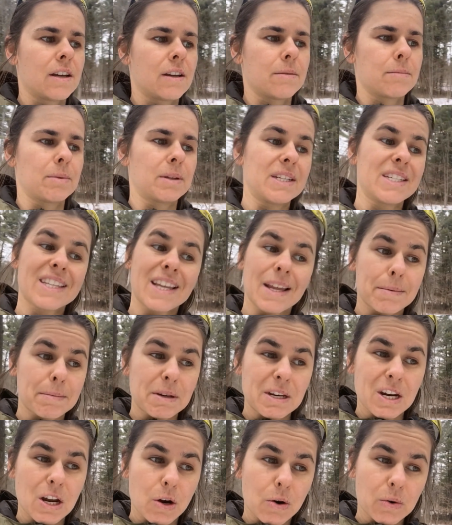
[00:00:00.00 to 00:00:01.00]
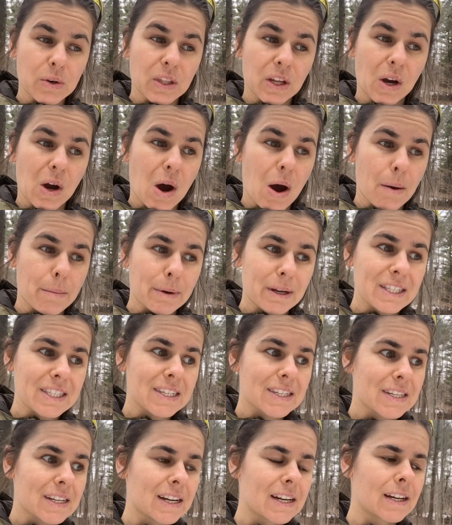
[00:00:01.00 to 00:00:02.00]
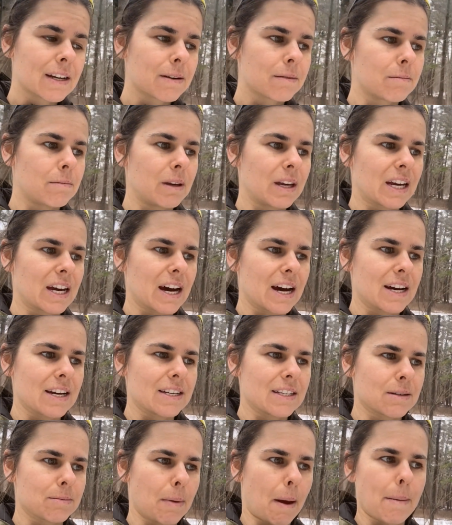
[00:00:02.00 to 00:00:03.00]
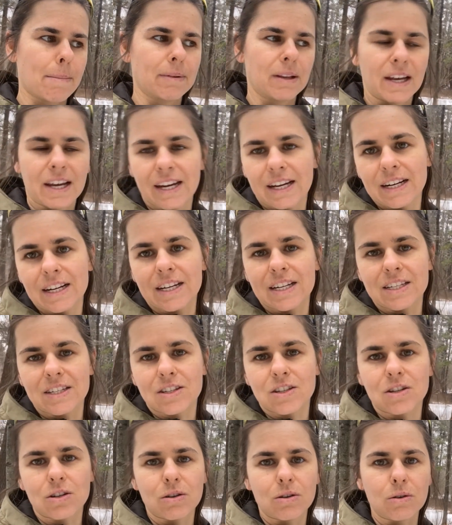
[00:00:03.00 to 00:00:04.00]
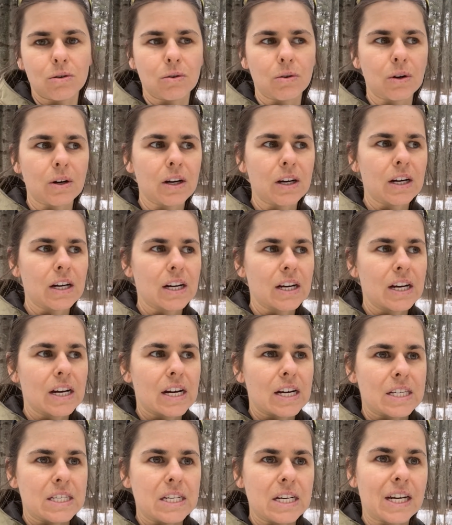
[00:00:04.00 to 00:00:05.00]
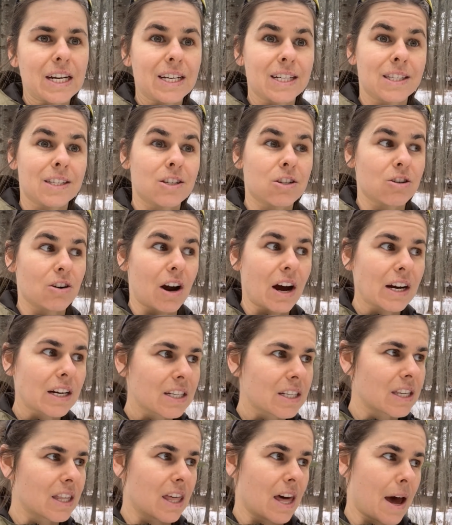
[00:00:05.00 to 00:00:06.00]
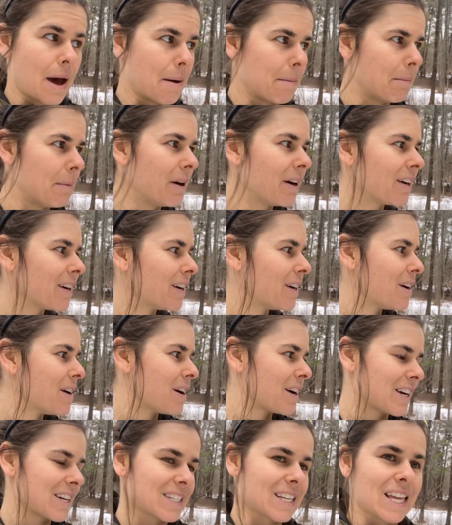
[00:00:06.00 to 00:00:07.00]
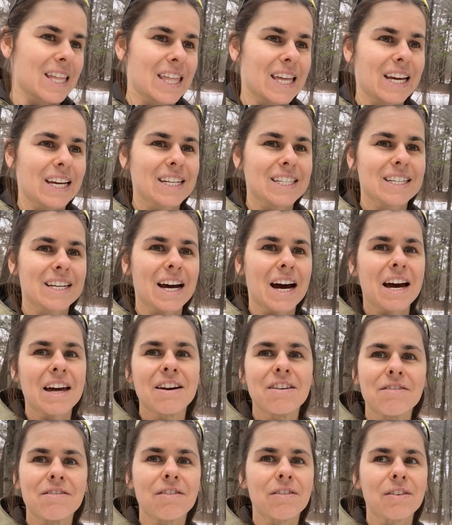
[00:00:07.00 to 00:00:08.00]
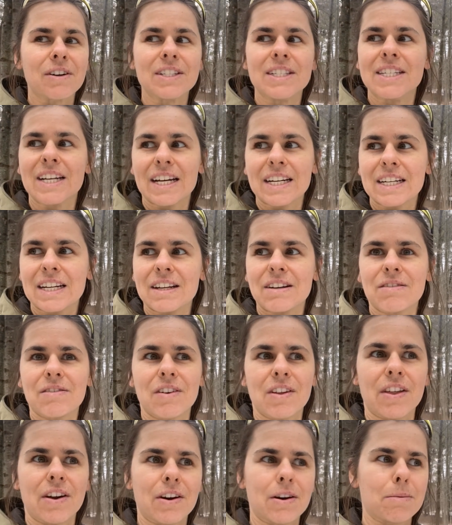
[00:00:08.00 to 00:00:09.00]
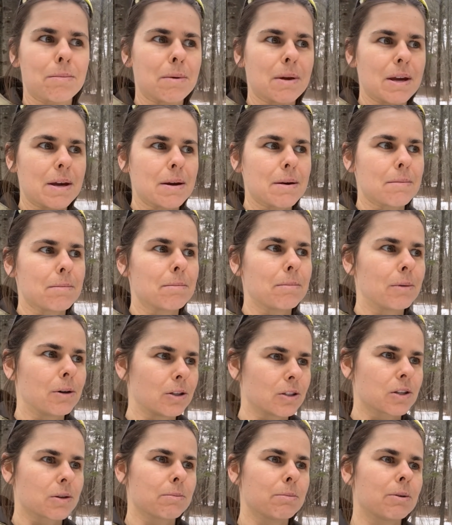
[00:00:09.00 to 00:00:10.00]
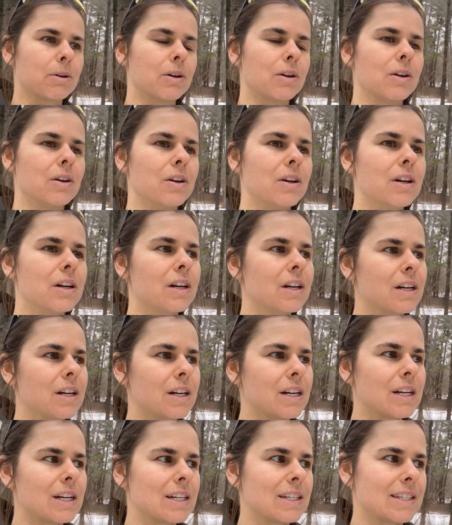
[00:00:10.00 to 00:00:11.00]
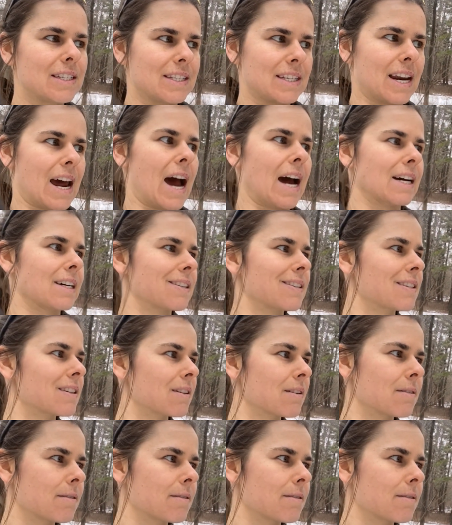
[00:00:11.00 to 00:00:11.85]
please let me know in the comments, because my plan is to deconstruct them because I think it's kind of redundant for there to be multiple stacks.